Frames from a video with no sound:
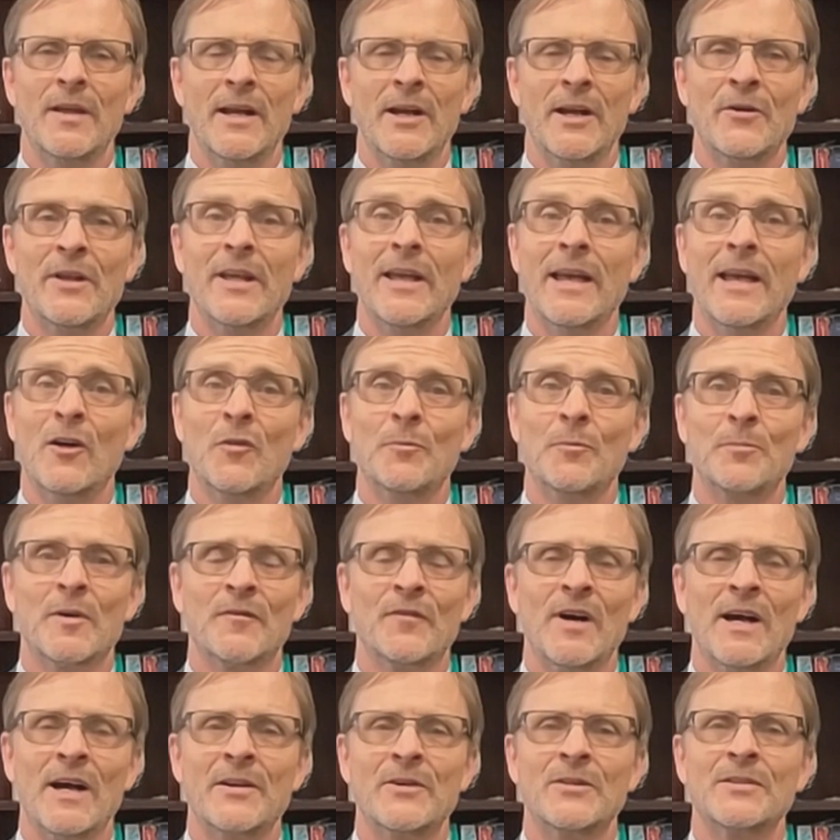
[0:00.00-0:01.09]
area health
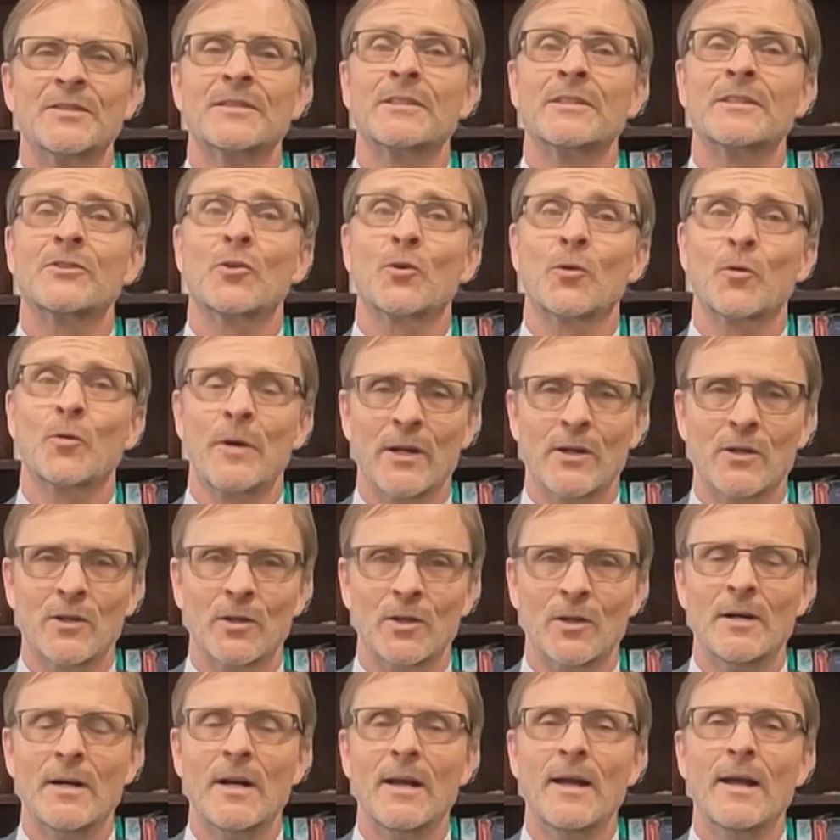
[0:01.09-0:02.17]
providers is
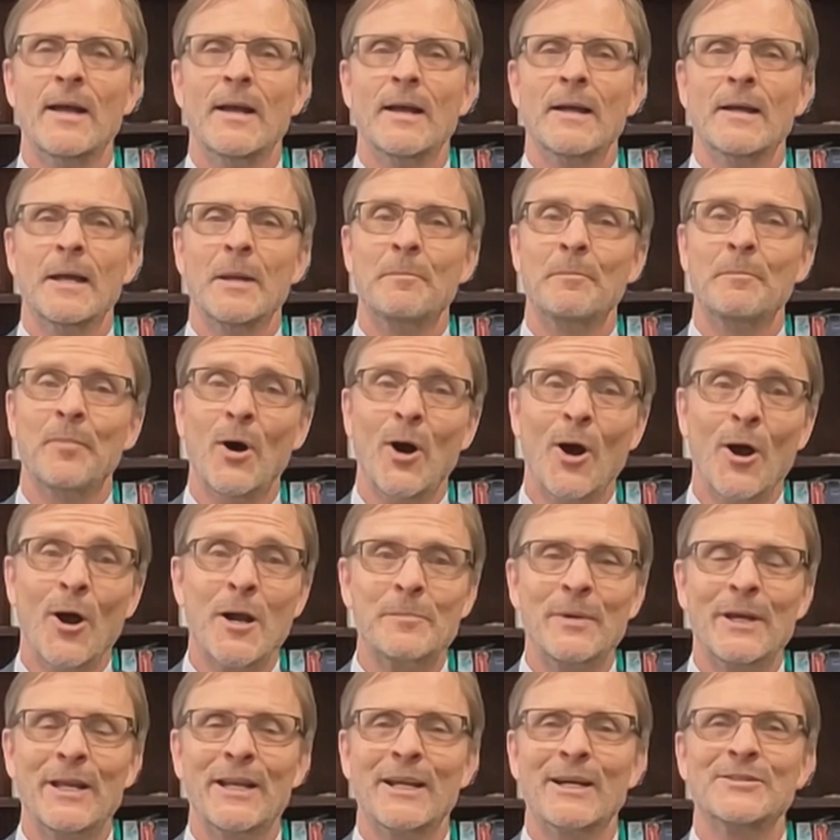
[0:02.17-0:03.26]
critical in
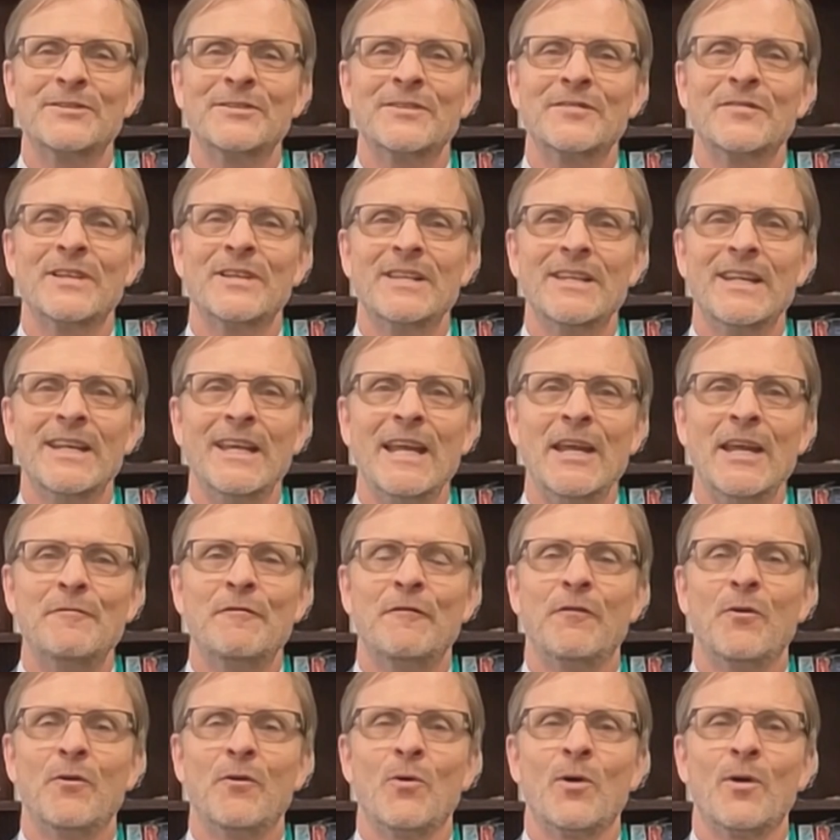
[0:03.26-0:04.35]
part because of the need
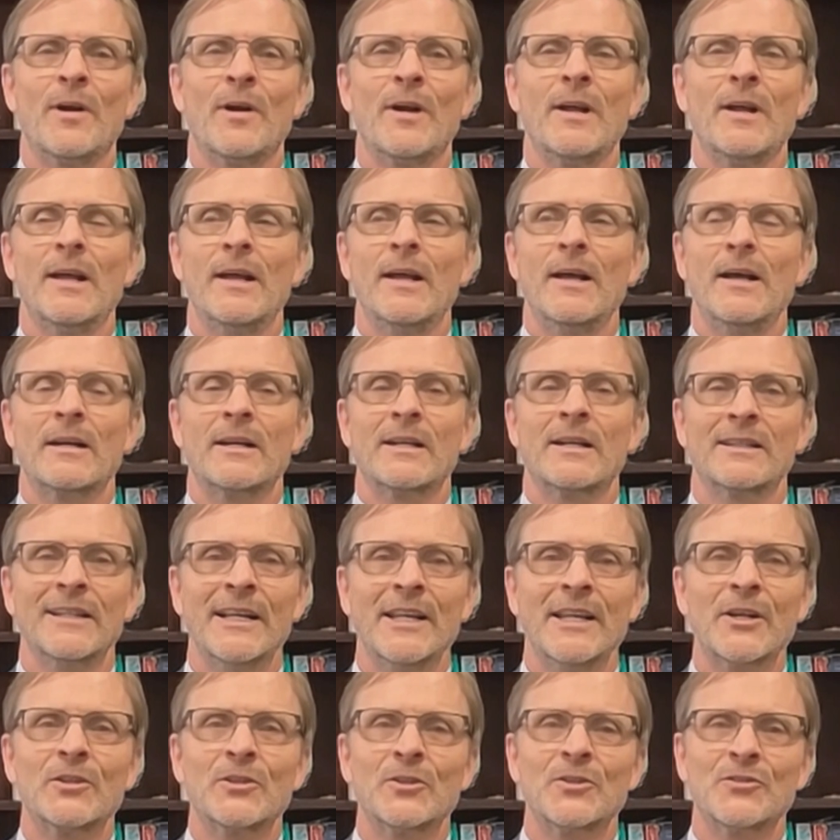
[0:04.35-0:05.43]
for
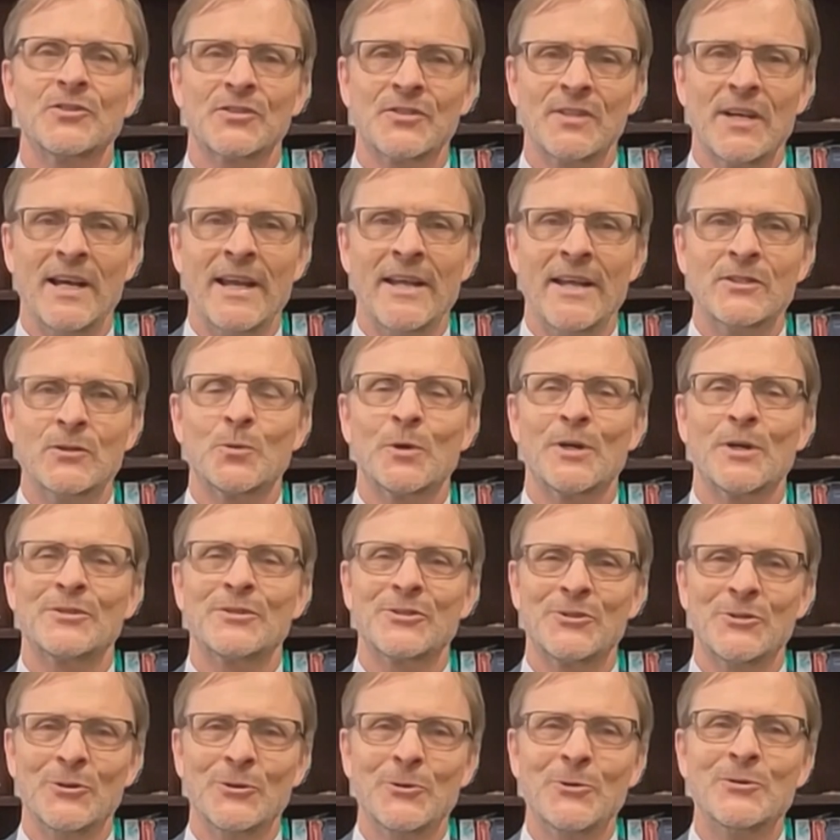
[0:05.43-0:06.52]
clinical sites where
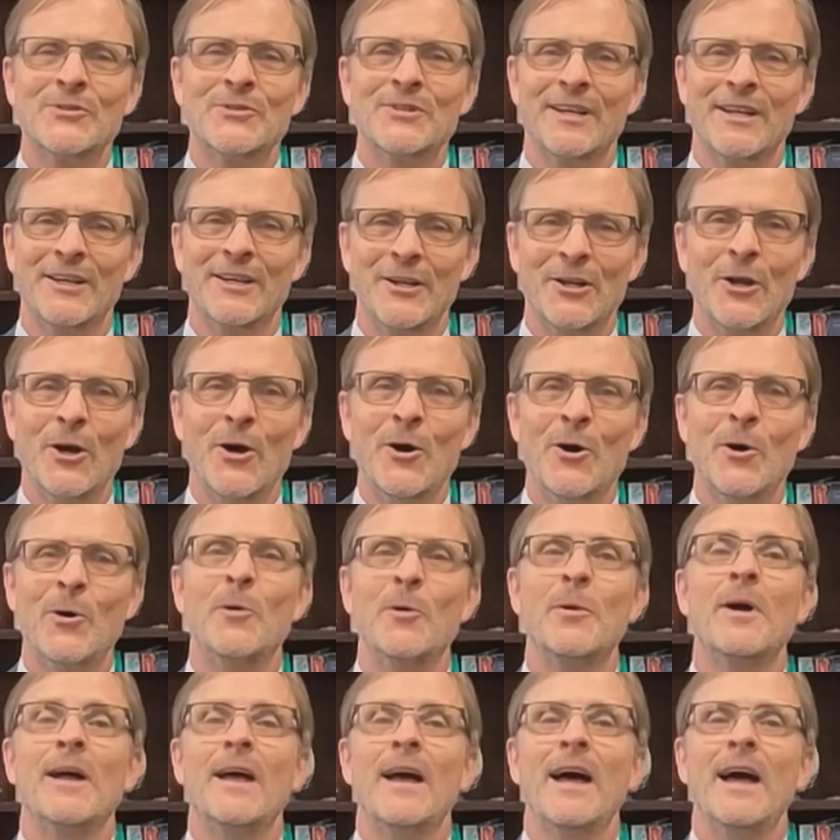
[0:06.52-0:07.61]
students can
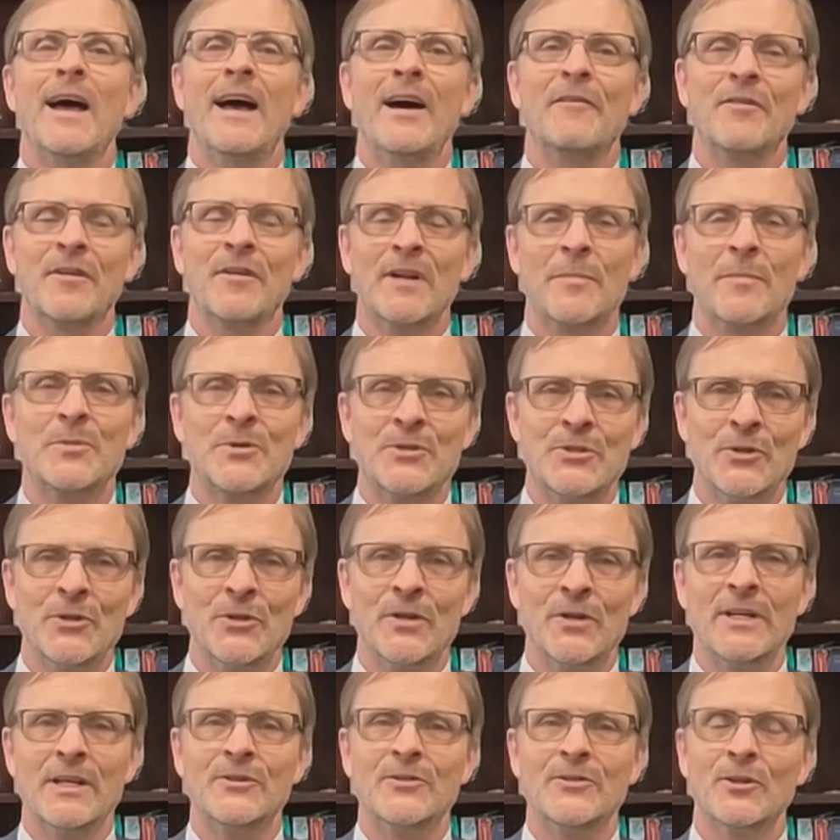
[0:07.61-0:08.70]
go have an
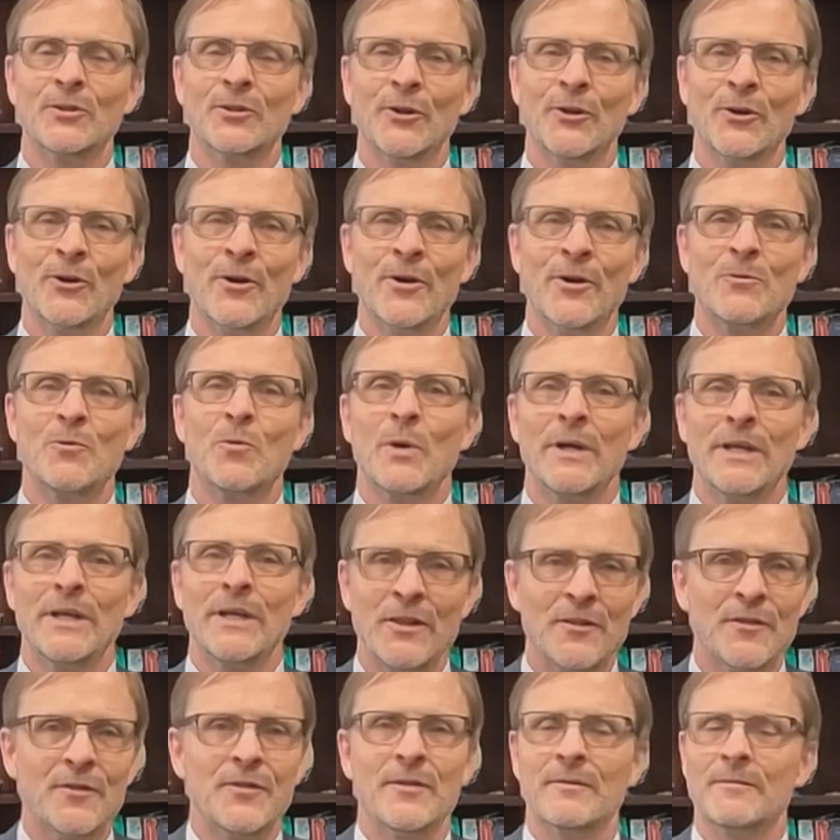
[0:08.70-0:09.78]
opportunity to learn
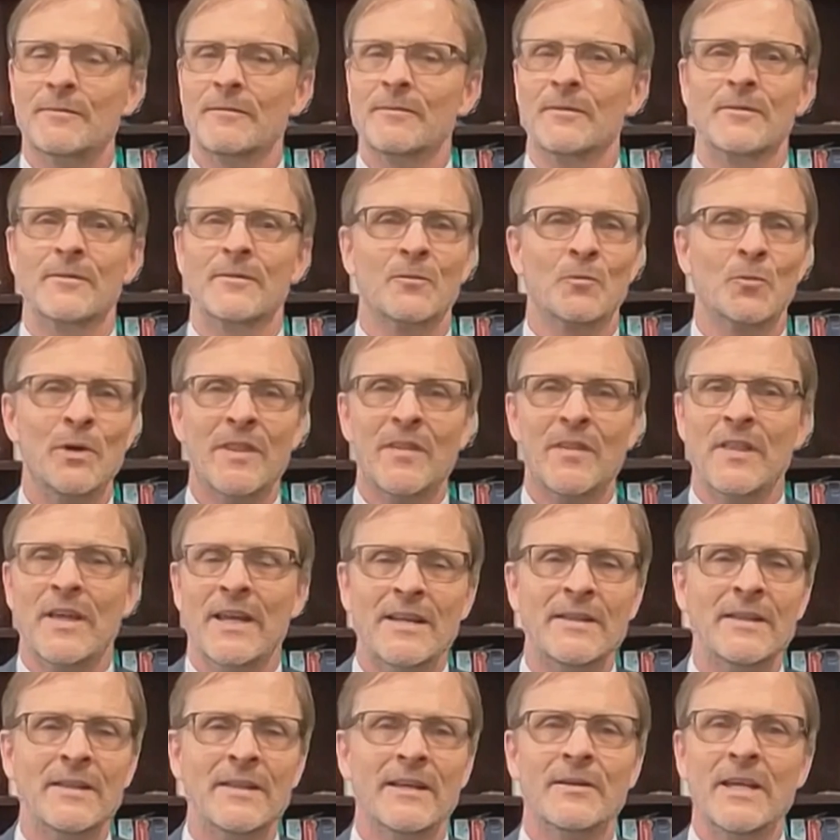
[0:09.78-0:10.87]
with with
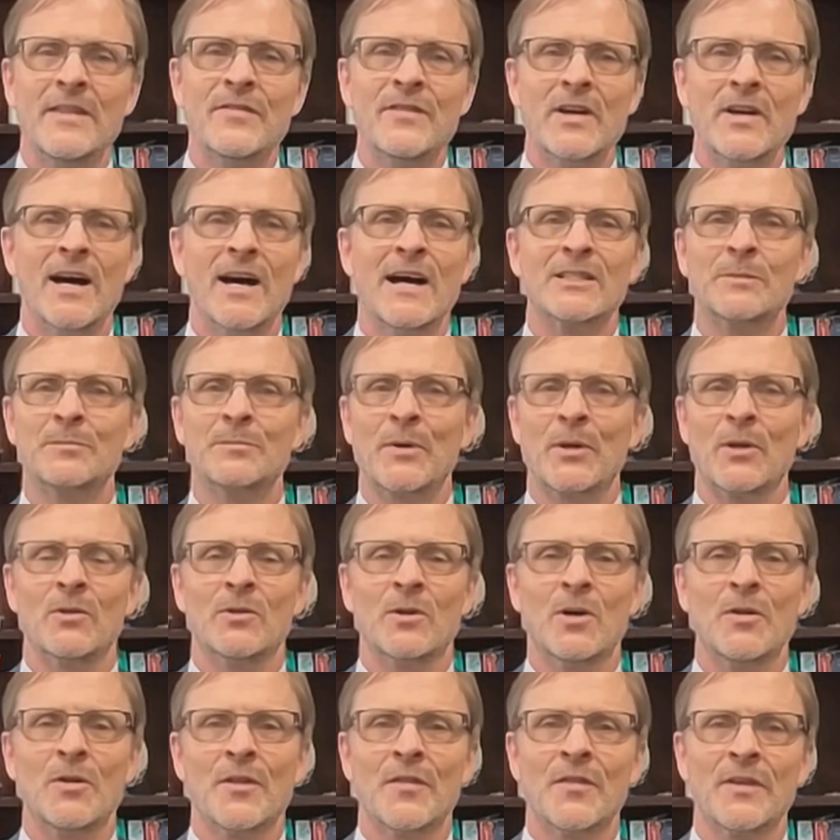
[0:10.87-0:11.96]
in, in the hospital and
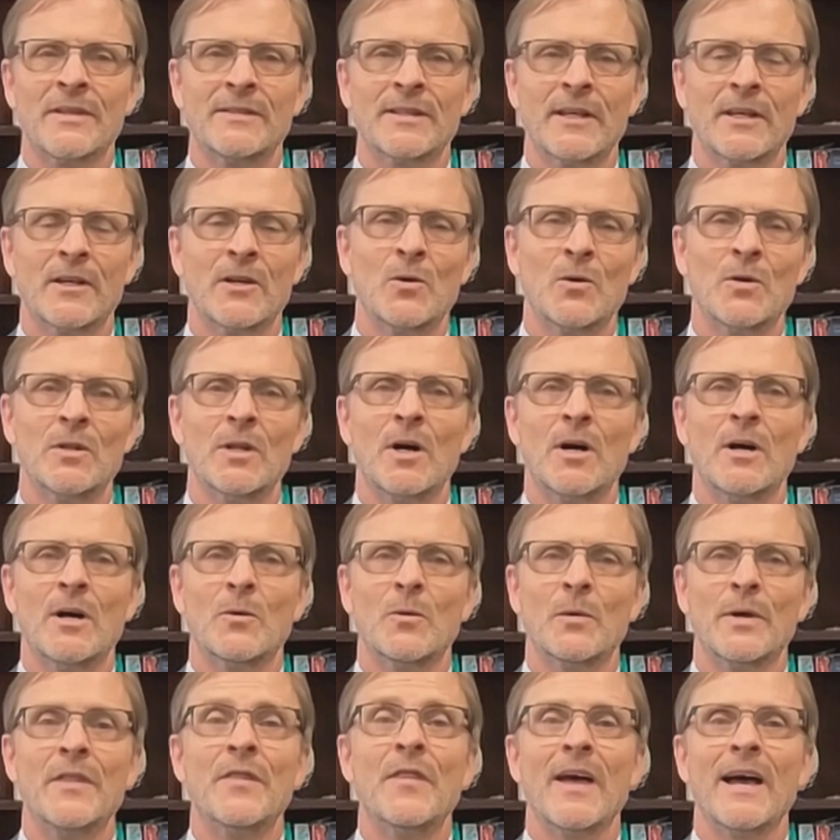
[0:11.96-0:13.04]
all the things that go along
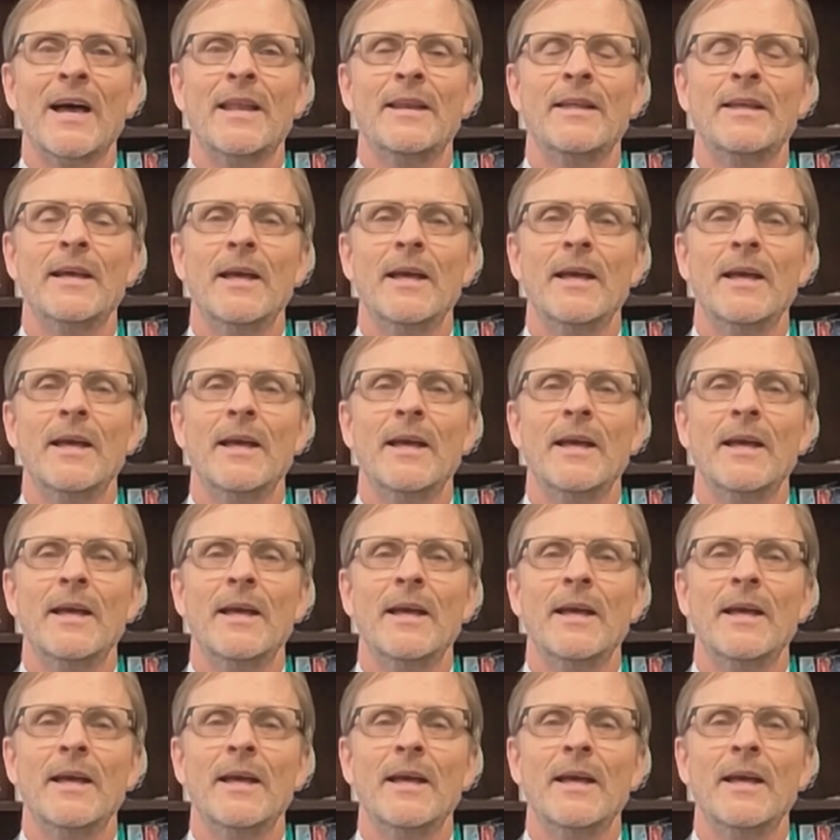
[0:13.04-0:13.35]
with that.